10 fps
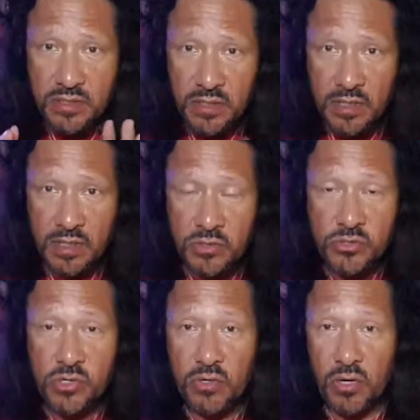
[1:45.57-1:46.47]
A new
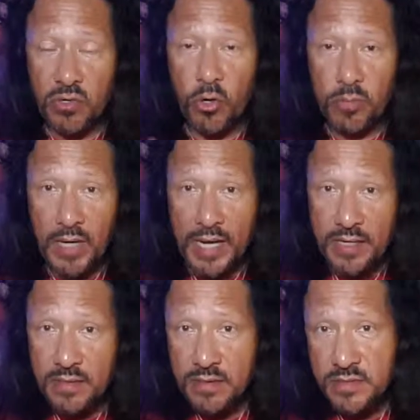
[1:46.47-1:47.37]
show called Cold Black,
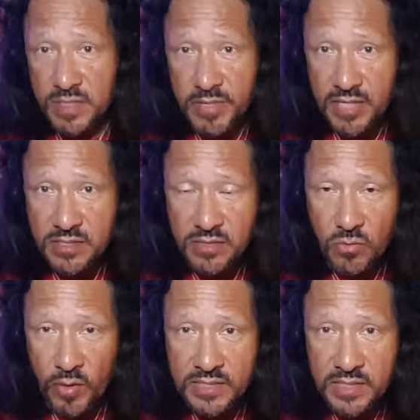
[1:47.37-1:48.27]
CBS,
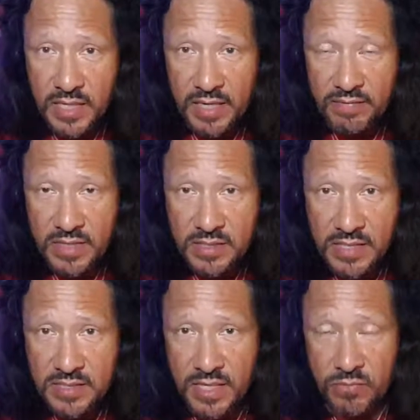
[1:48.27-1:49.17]
Wednesday evenings
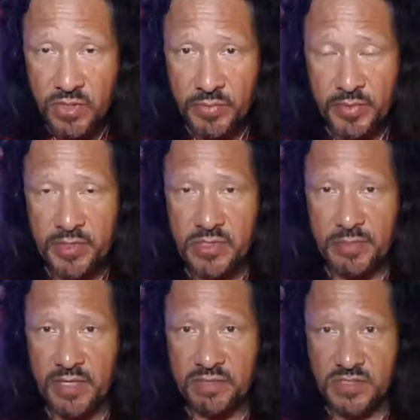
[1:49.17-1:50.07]
at 10 when it premieres, I
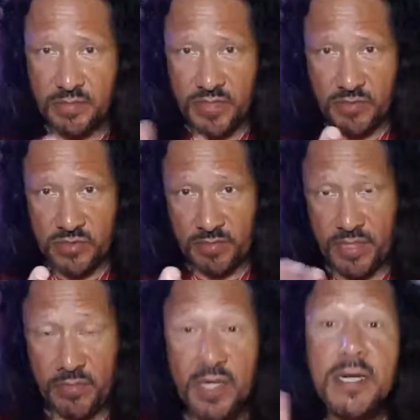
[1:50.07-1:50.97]
believe, in September
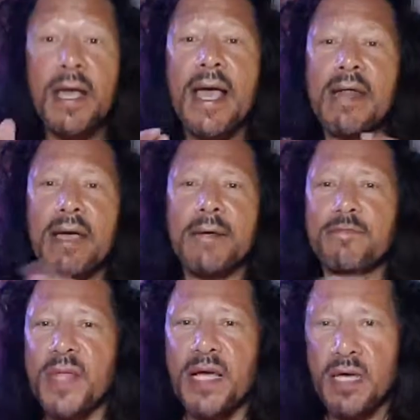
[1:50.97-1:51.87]
sometime, right? Anyway,
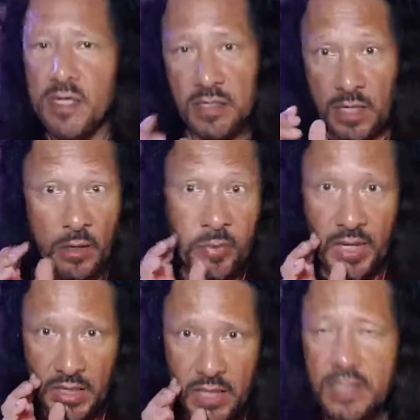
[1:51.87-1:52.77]
a little
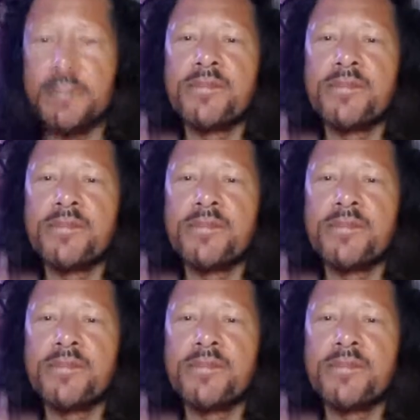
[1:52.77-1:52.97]
plug.